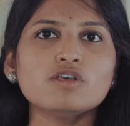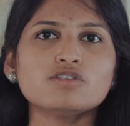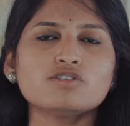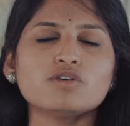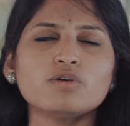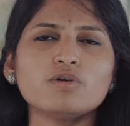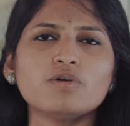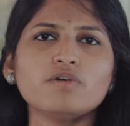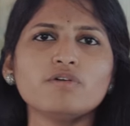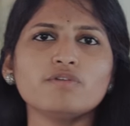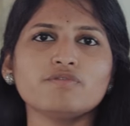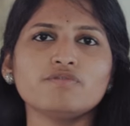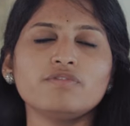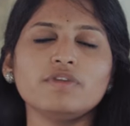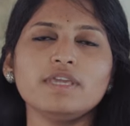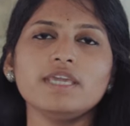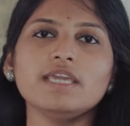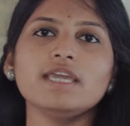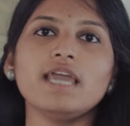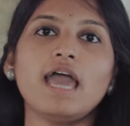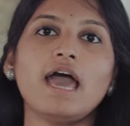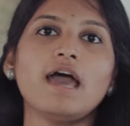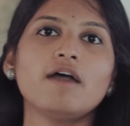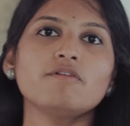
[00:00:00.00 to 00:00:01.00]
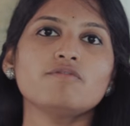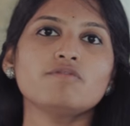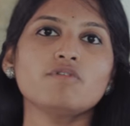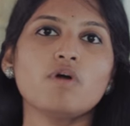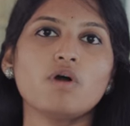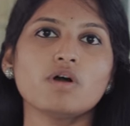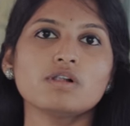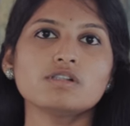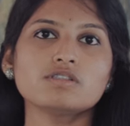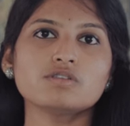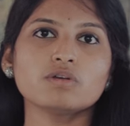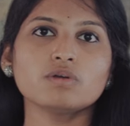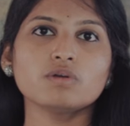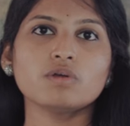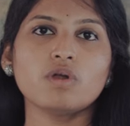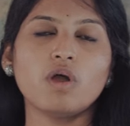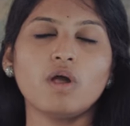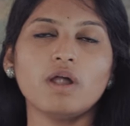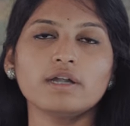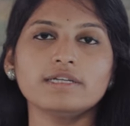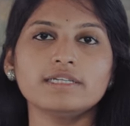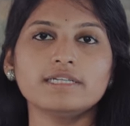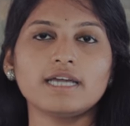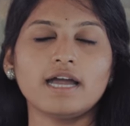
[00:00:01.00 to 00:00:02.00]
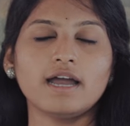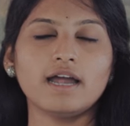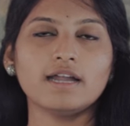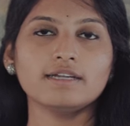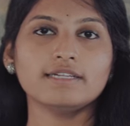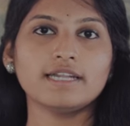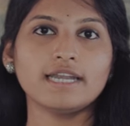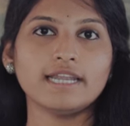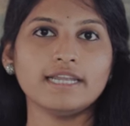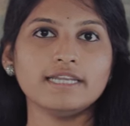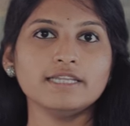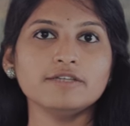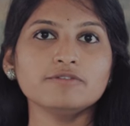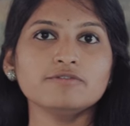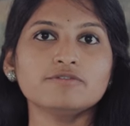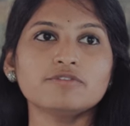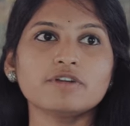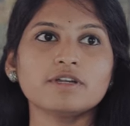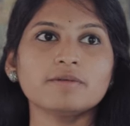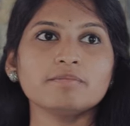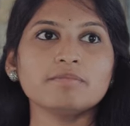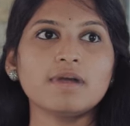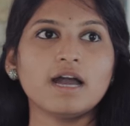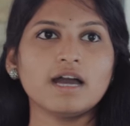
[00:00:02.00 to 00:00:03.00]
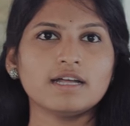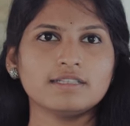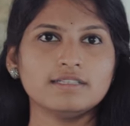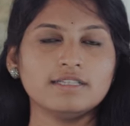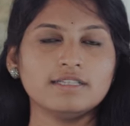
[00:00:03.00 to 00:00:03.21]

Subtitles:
So we have also got a training from